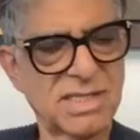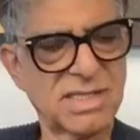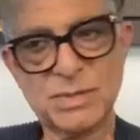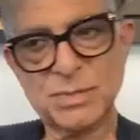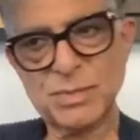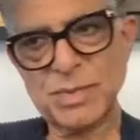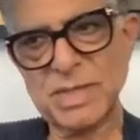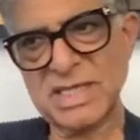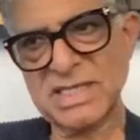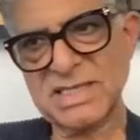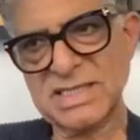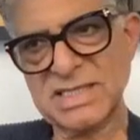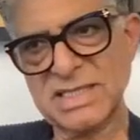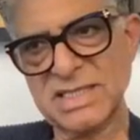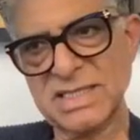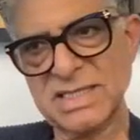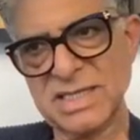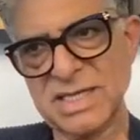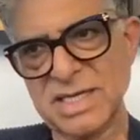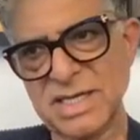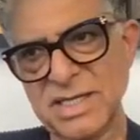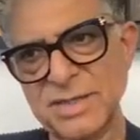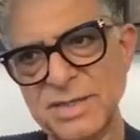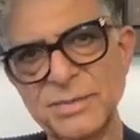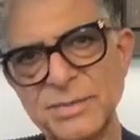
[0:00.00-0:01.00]
space
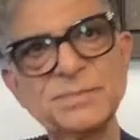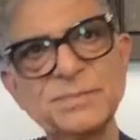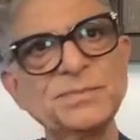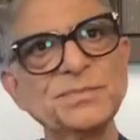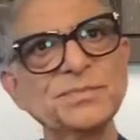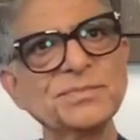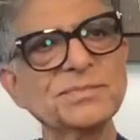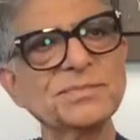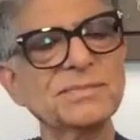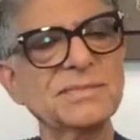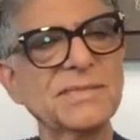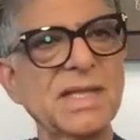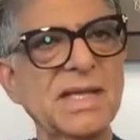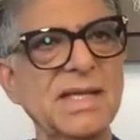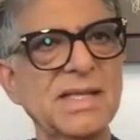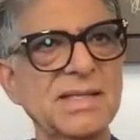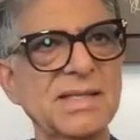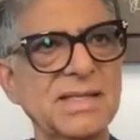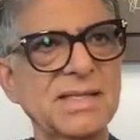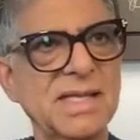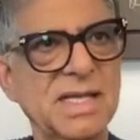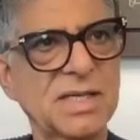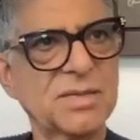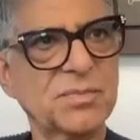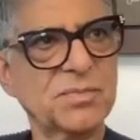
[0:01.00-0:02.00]
and time.
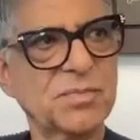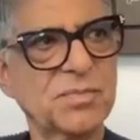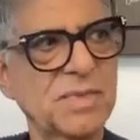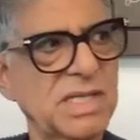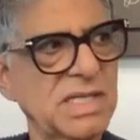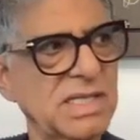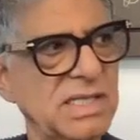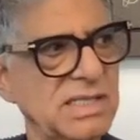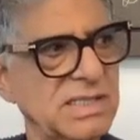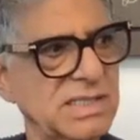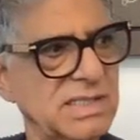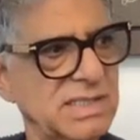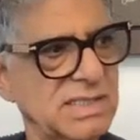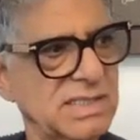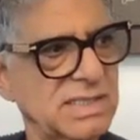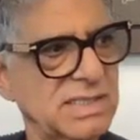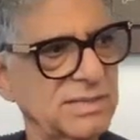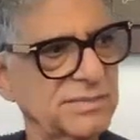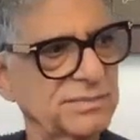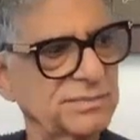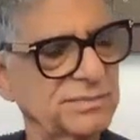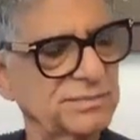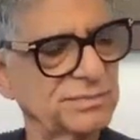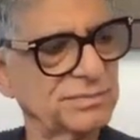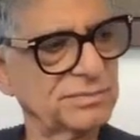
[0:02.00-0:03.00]
That means
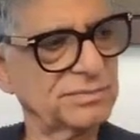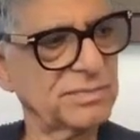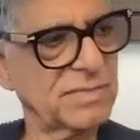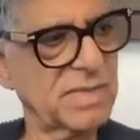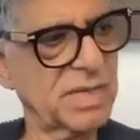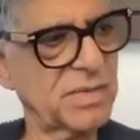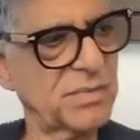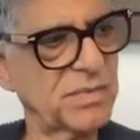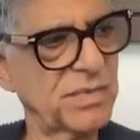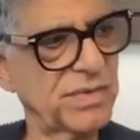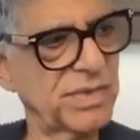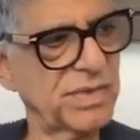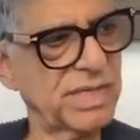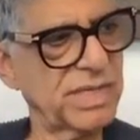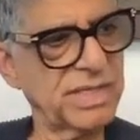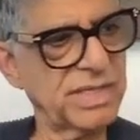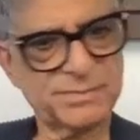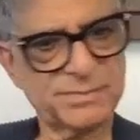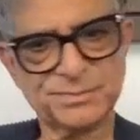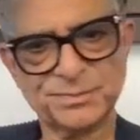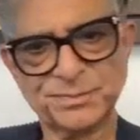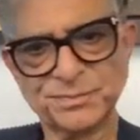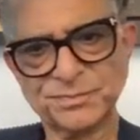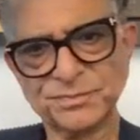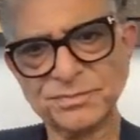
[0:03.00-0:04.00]

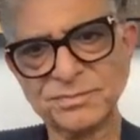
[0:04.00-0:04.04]
memory